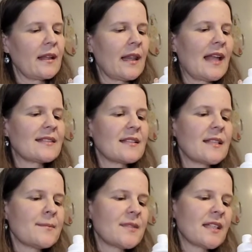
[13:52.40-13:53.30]
Lots of
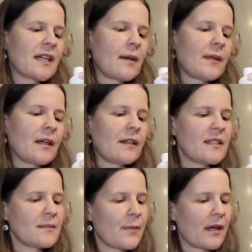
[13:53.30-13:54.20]
lipstick coming on
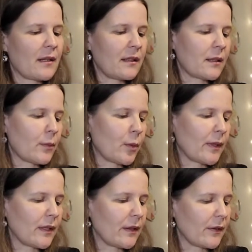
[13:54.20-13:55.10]
this bottle at the
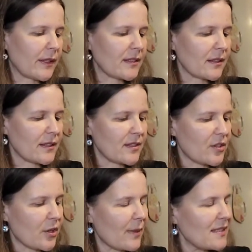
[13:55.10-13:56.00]
moment. All right, so let's
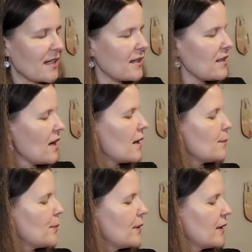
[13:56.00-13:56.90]
turn my dial
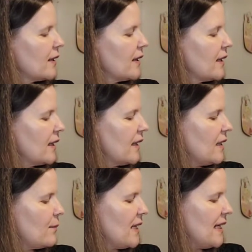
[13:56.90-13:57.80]
up. In
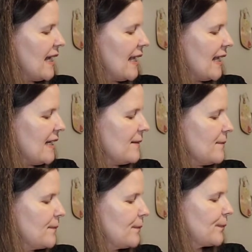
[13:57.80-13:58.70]
the beginning,
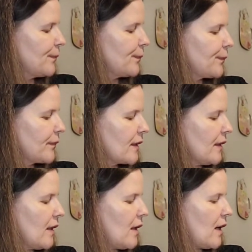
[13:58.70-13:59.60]

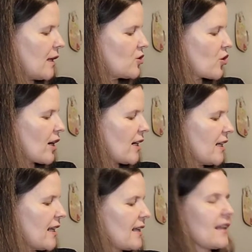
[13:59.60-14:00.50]
I try
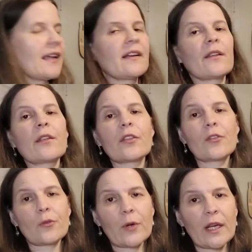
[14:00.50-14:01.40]
it at like a
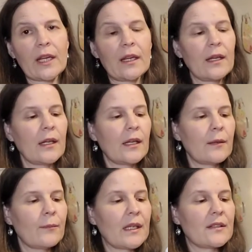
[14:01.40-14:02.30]
three
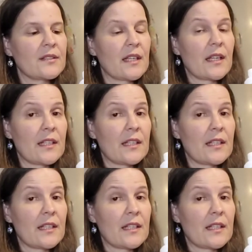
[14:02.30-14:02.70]
because it